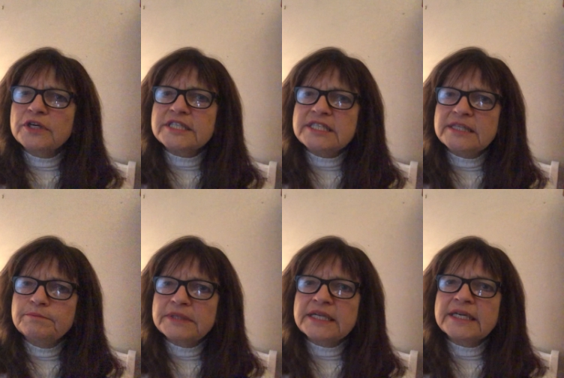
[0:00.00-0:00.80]

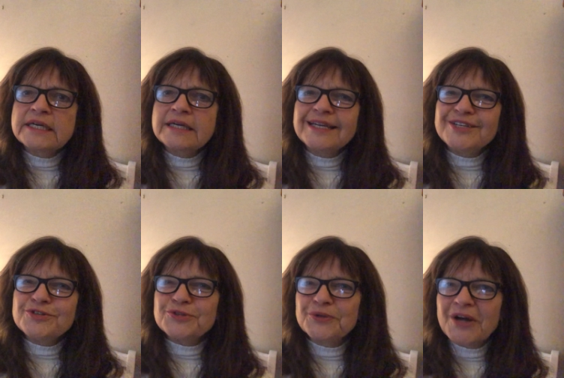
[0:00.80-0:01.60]
deeply
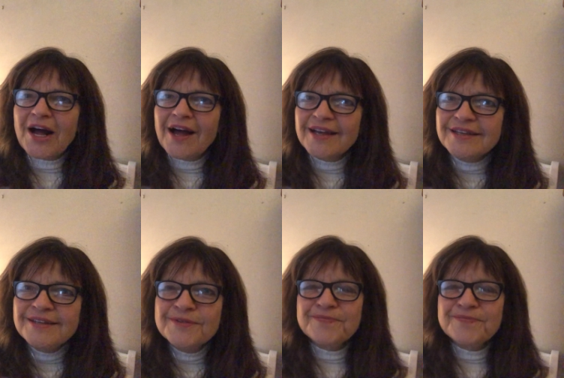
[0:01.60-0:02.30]
into God,